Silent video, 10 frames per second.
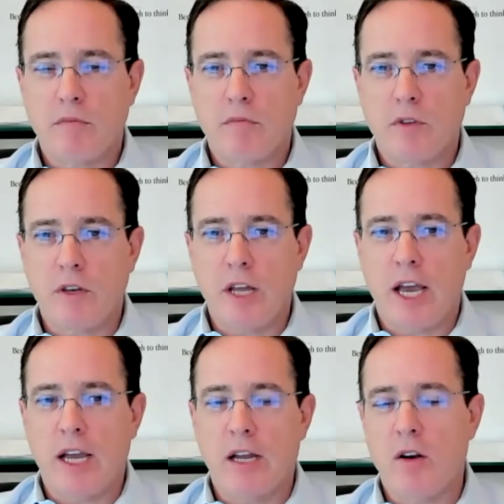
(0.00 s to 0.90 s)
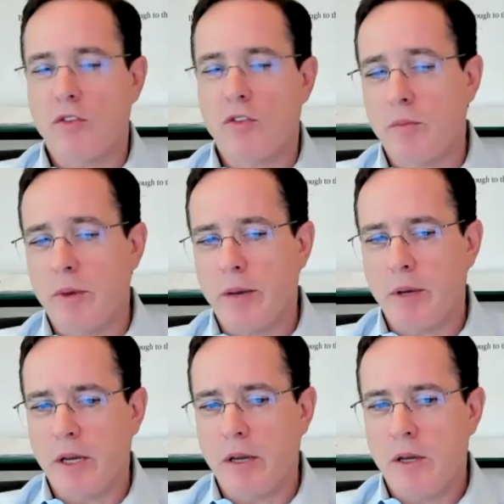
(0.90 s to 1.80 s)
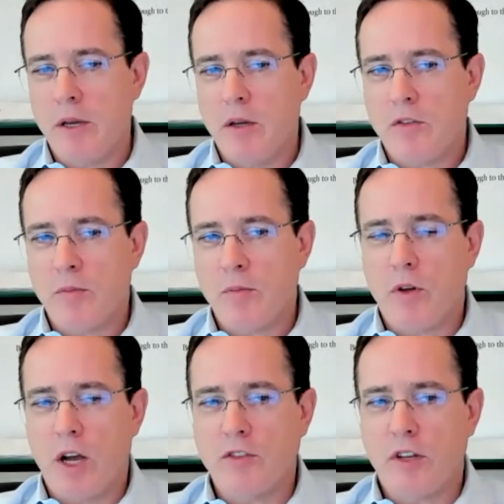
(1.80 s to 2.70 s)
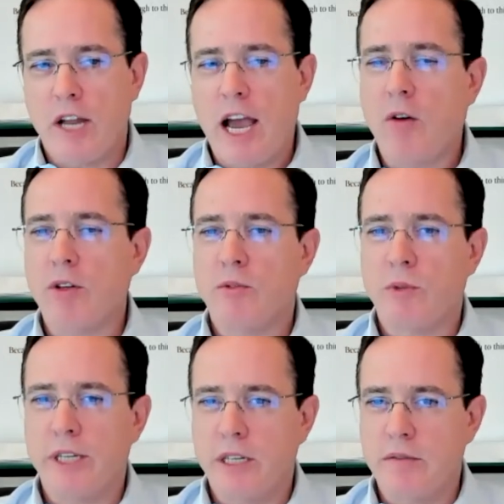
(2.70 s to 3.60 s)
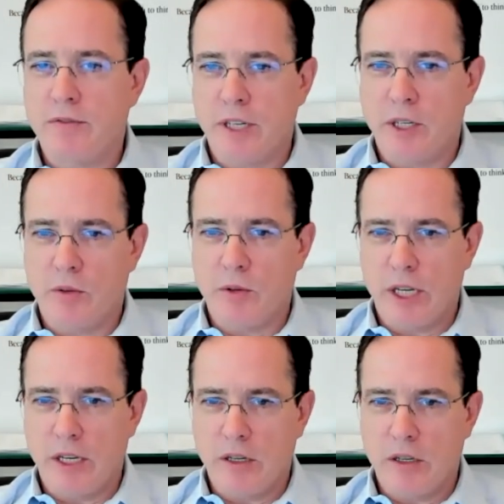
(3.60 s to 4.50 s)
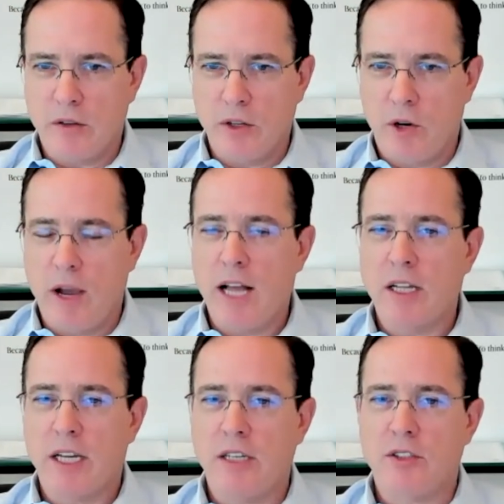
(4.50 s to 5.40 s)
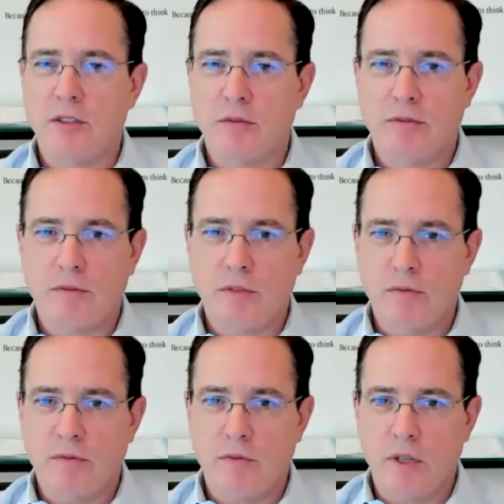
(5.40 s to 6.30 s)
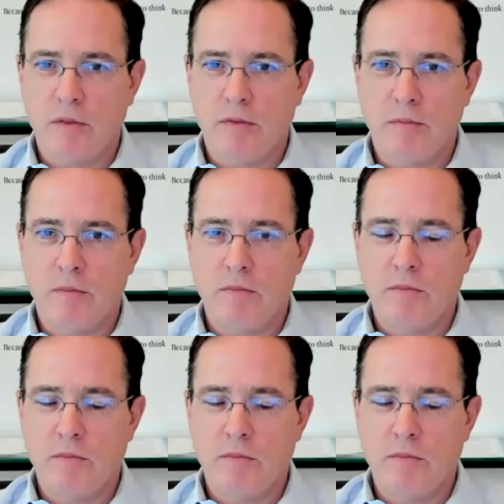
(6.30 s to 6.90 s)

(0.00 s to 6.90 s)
today. And also maybe some thoughts on how you're reconfiguring, allocation of